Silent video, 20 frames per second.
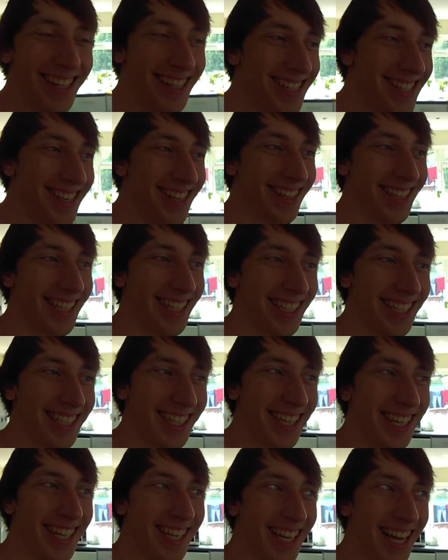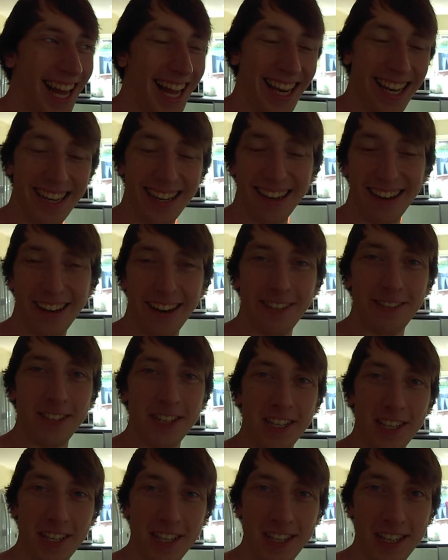Excited and
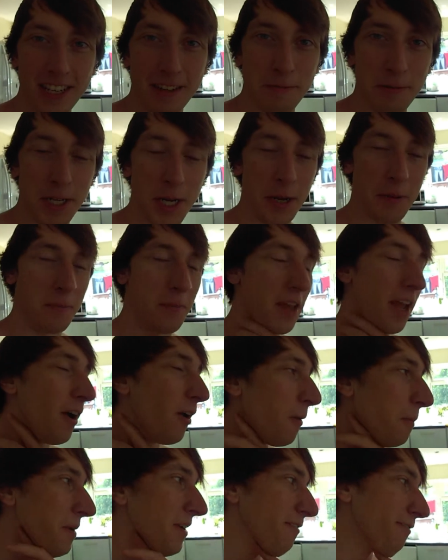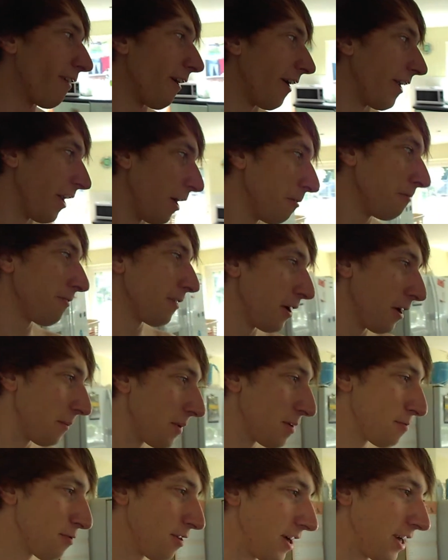nervous at the same time. It will be fine. Hopefully, it will
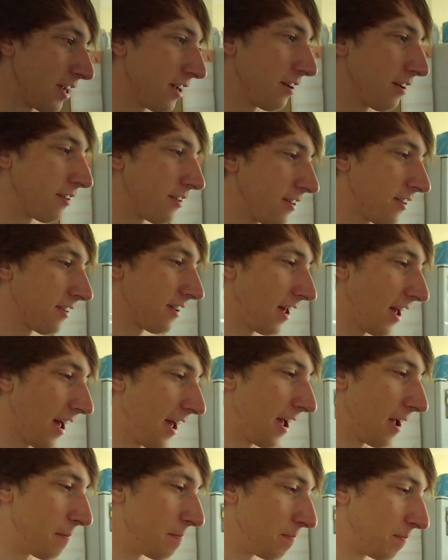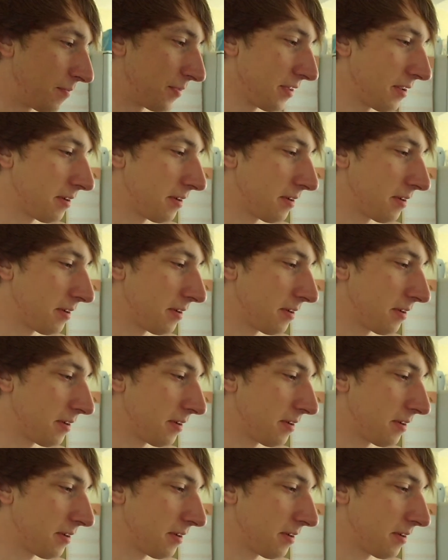be pretty good. Um,